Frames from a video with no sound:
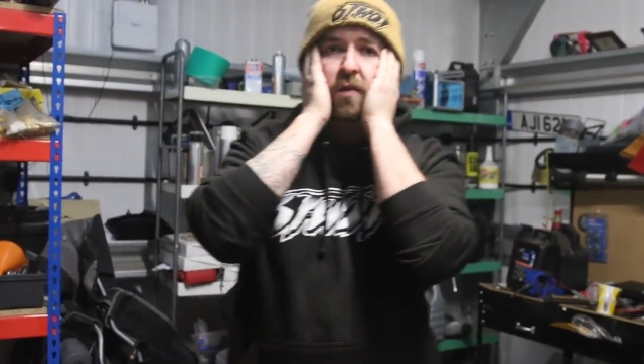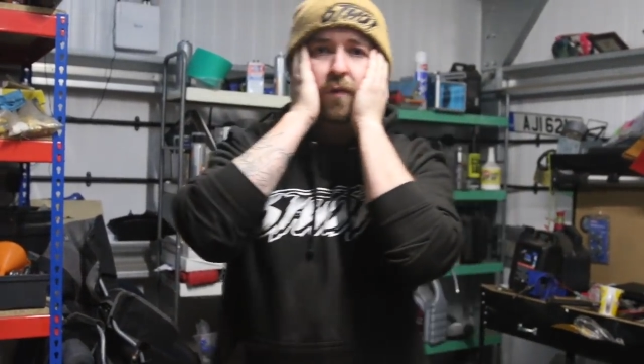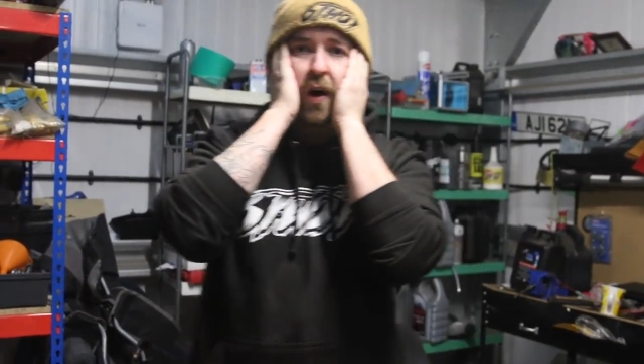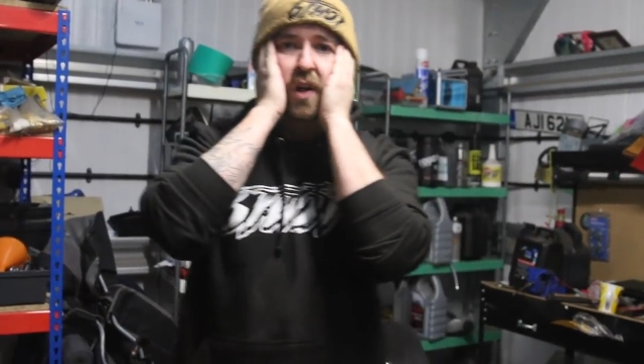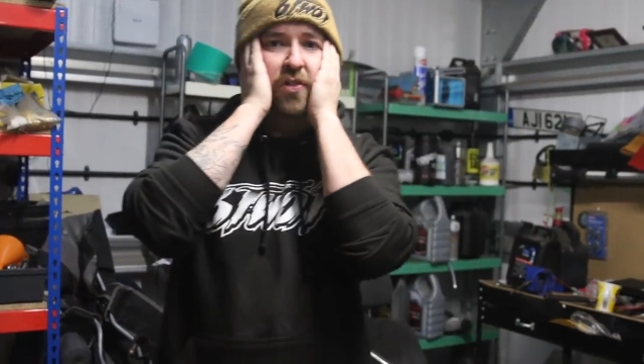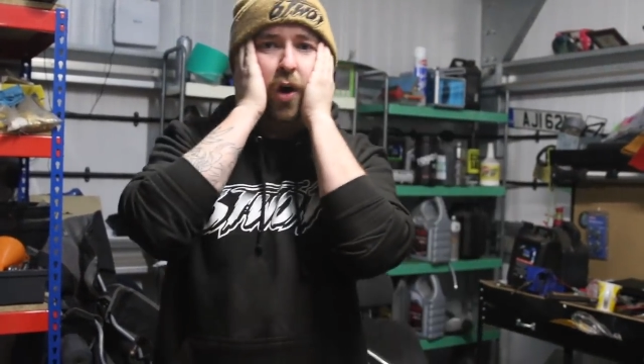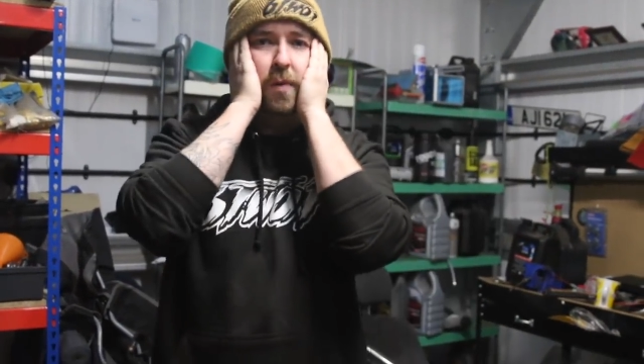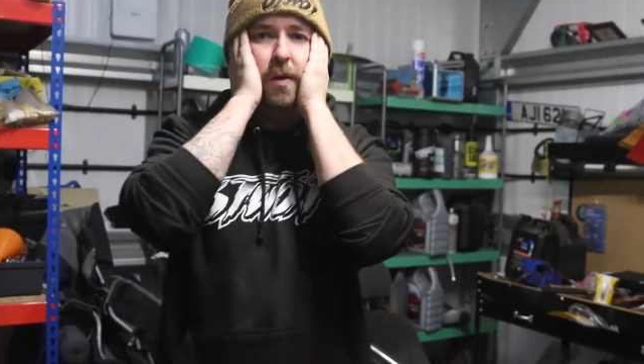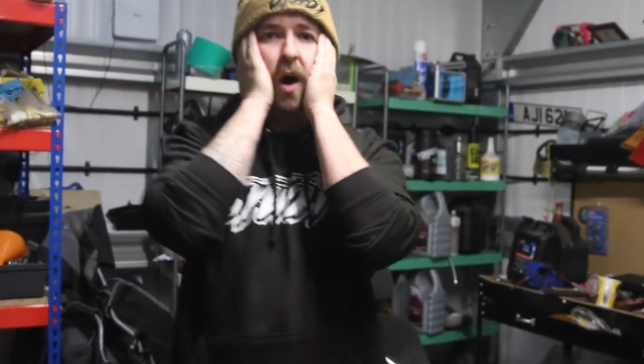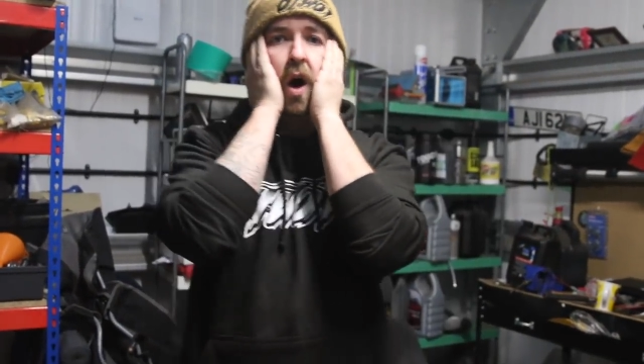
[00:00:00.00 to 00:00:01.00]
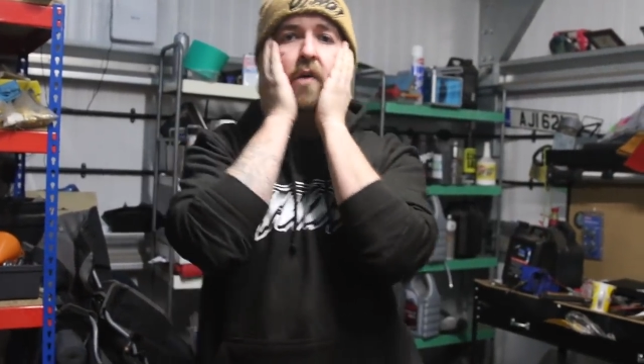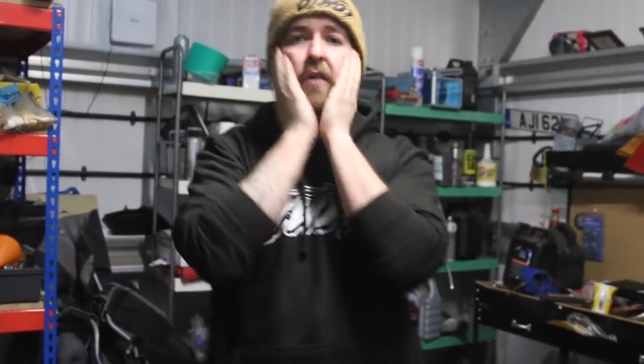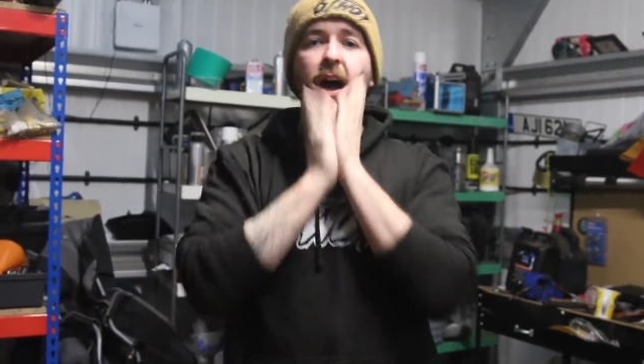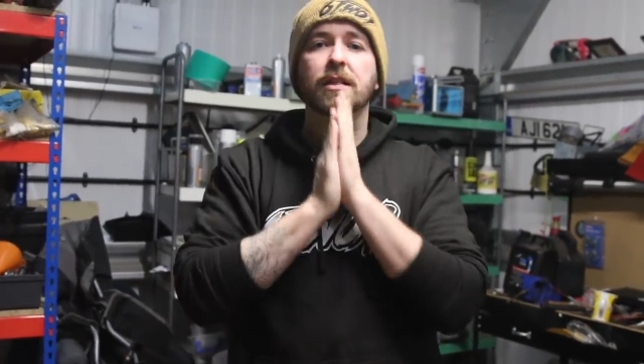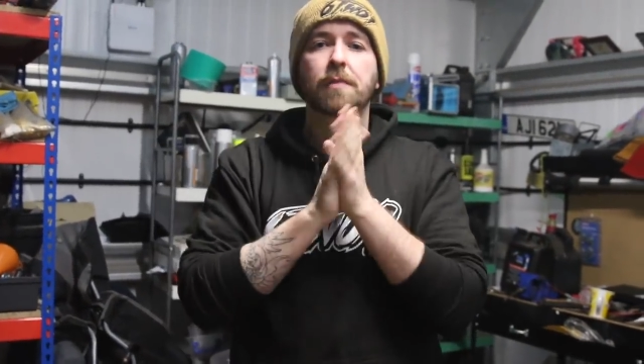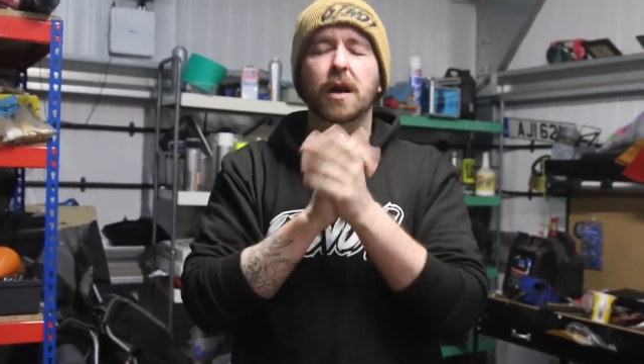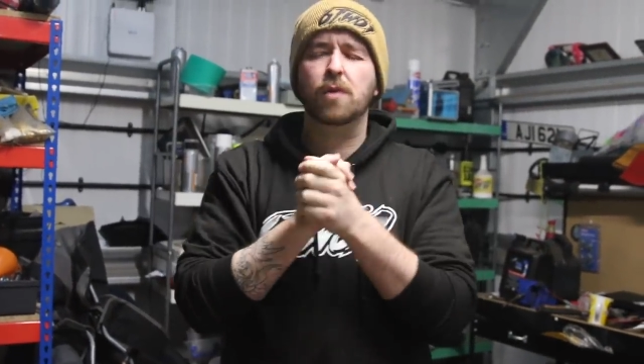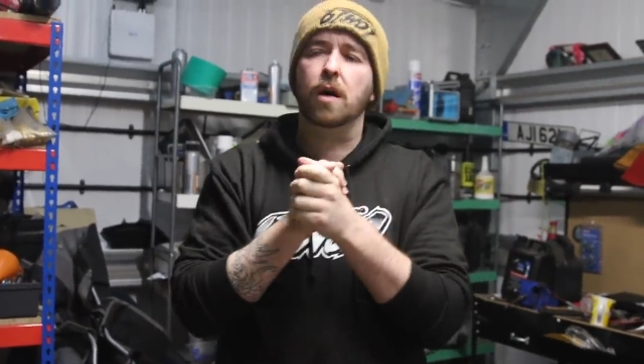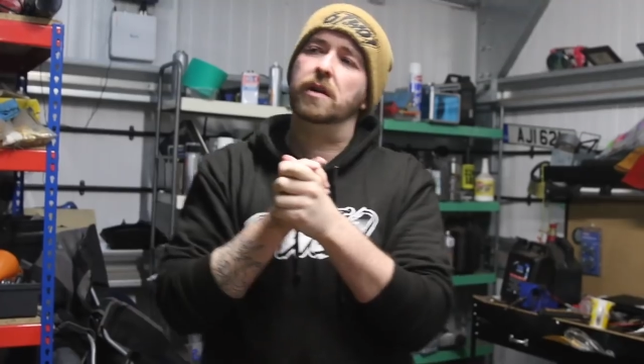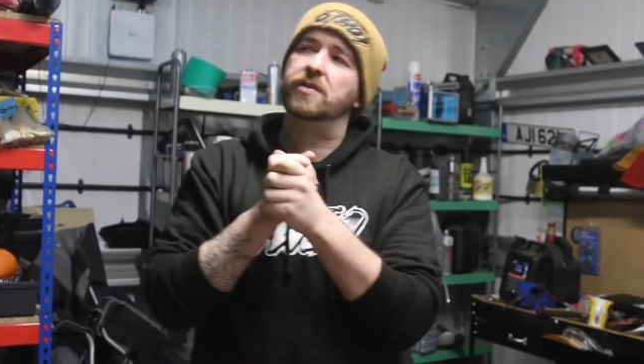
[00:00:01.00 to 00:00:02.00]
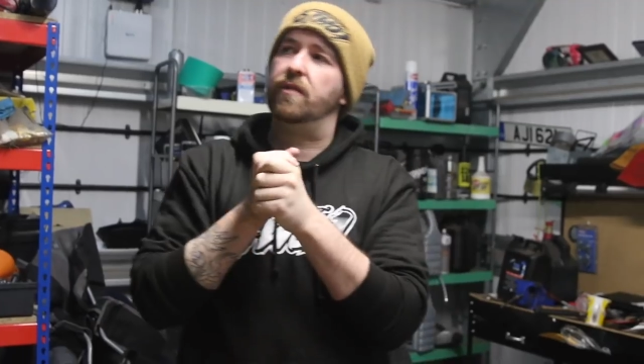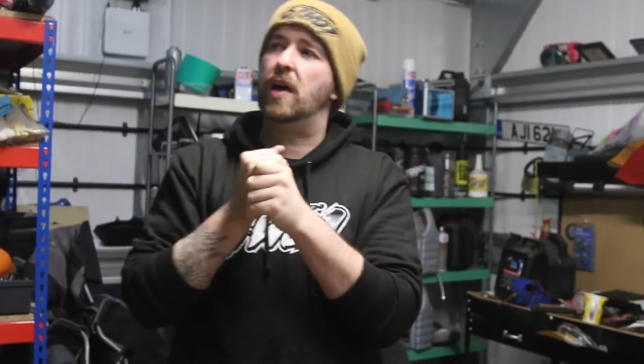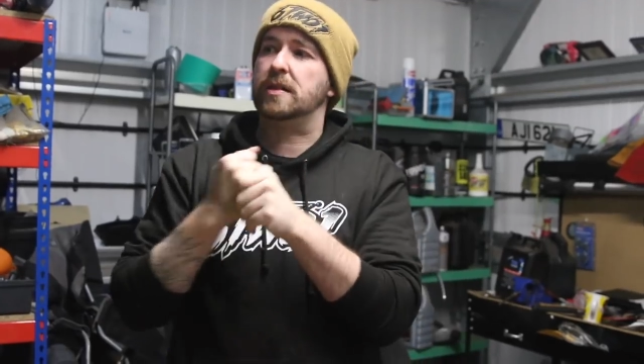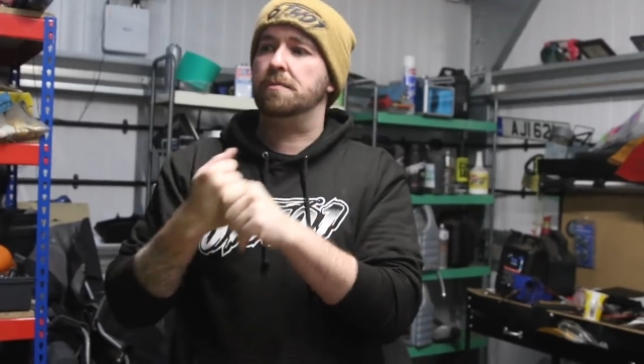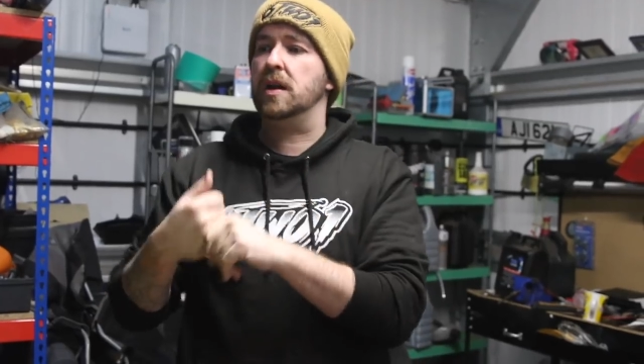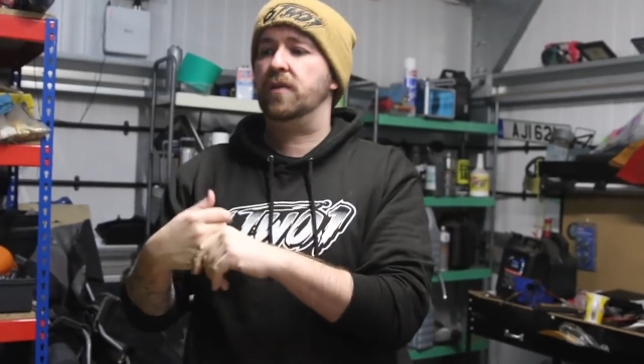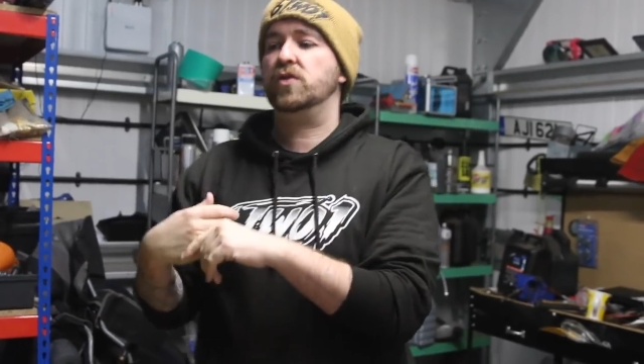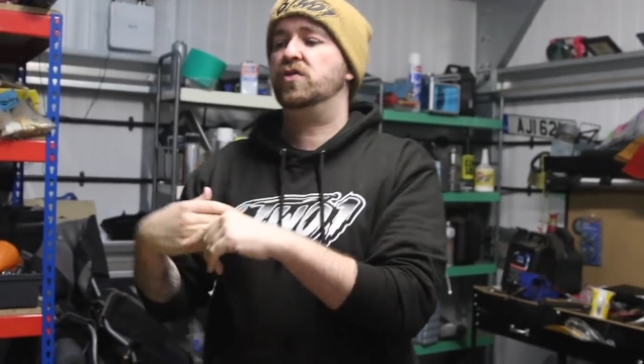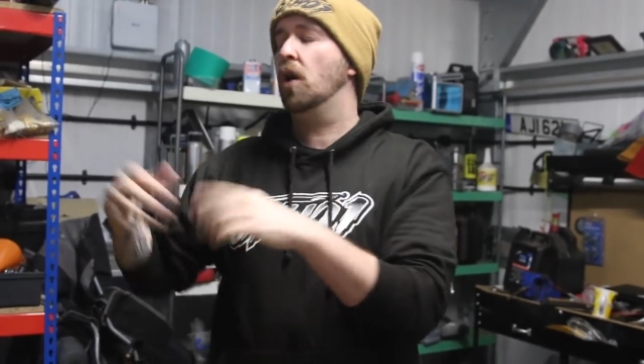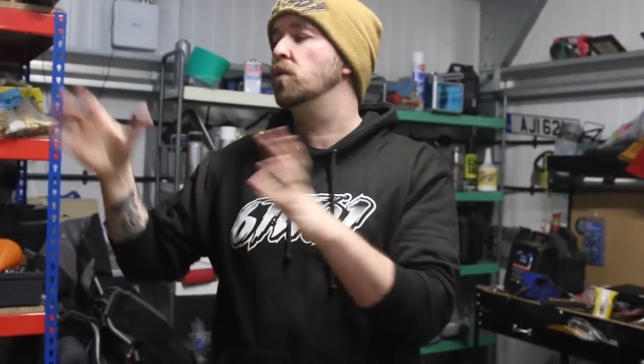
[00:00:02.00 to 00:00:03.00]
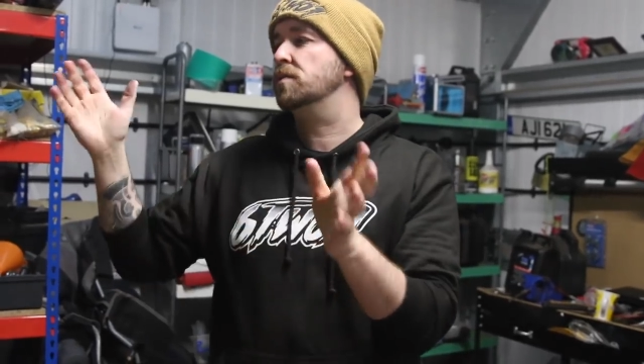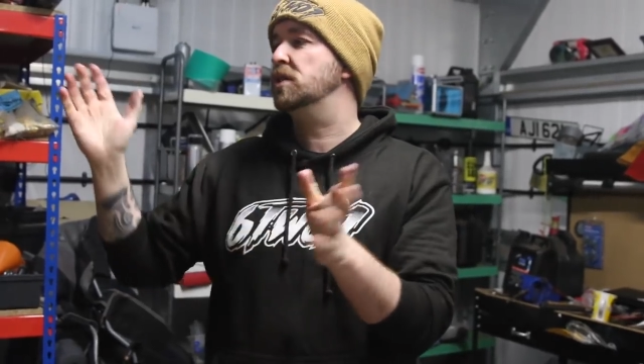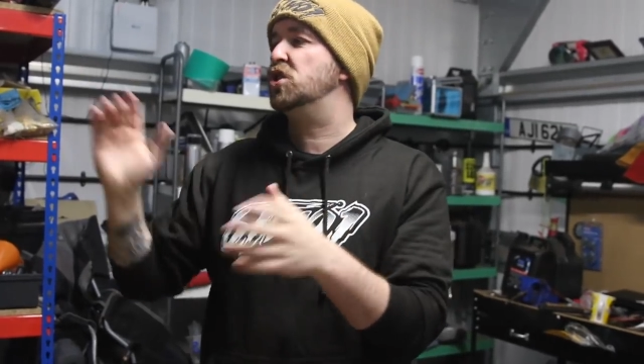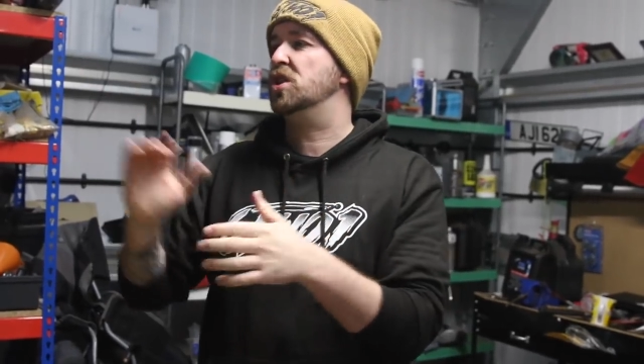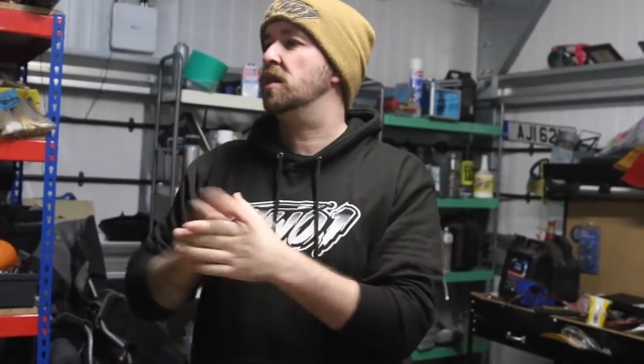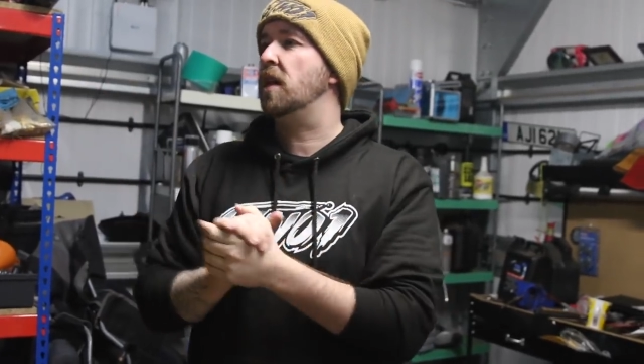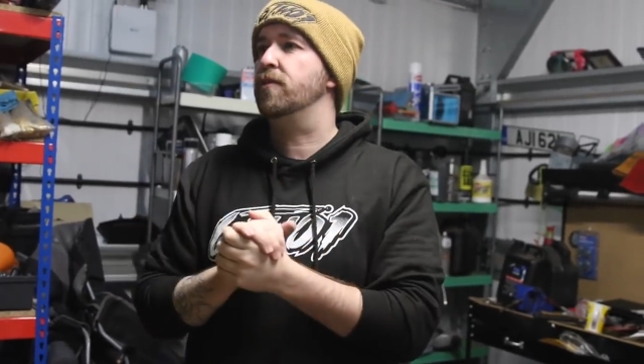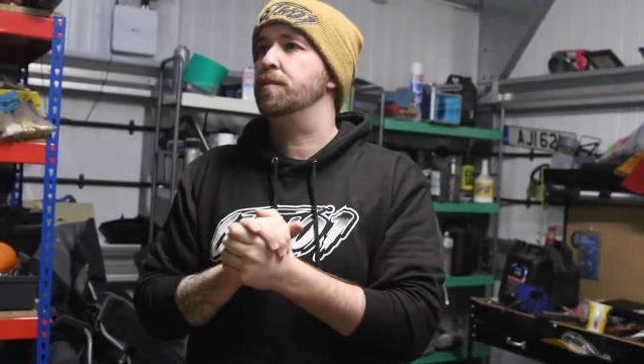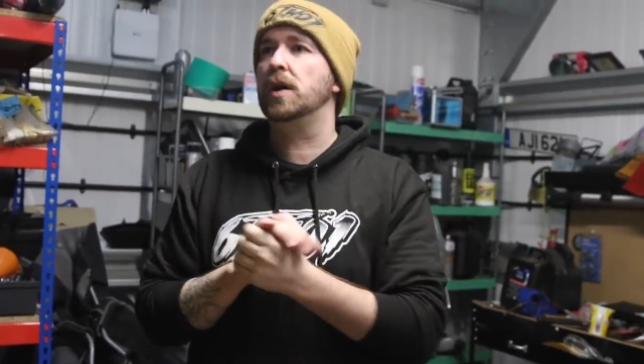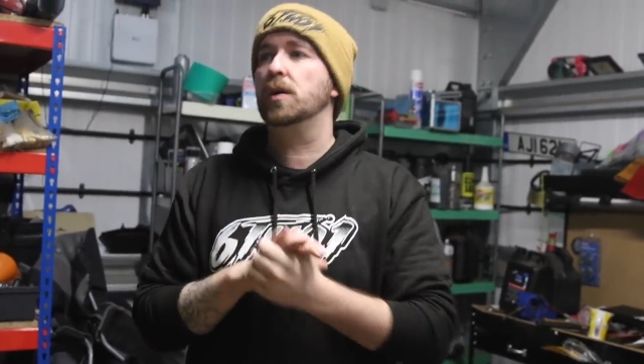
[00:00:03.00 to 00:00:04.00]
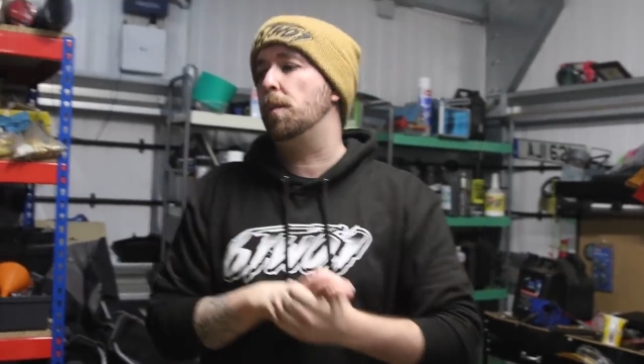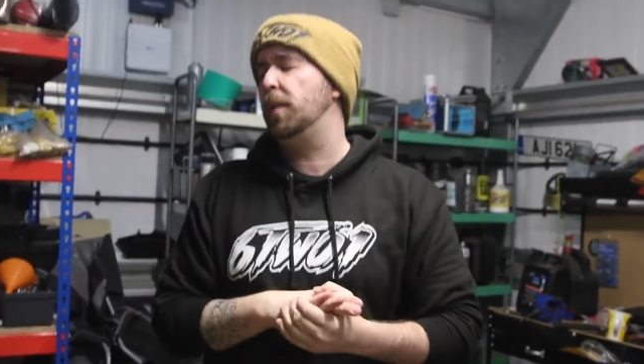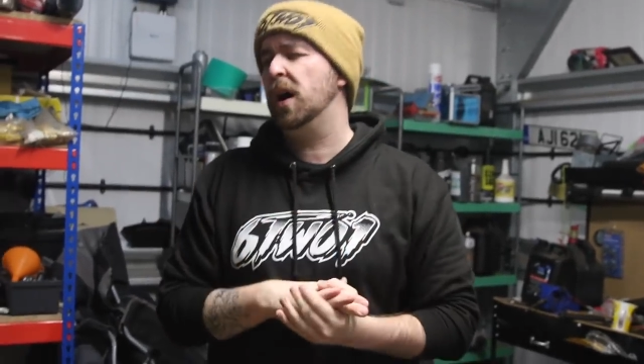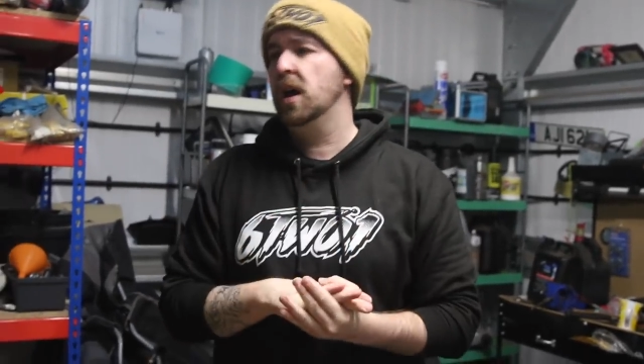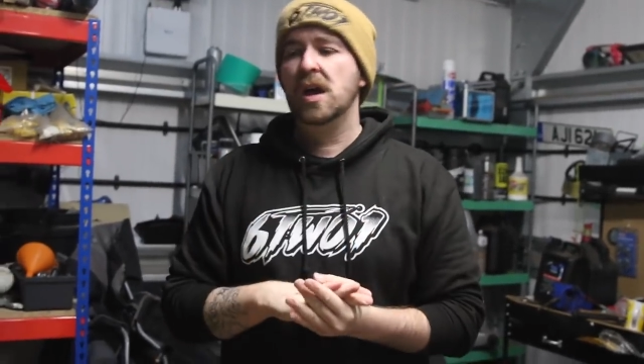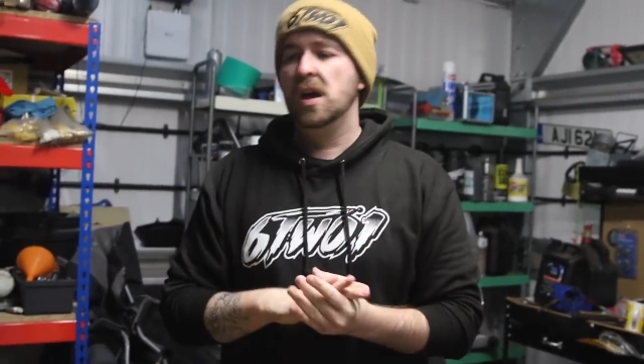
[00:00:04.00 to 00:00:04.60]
It's a fucking dope car. If I had the money, well, I say if I had the money, if I sold some of this shit, I'd definitely buy one, but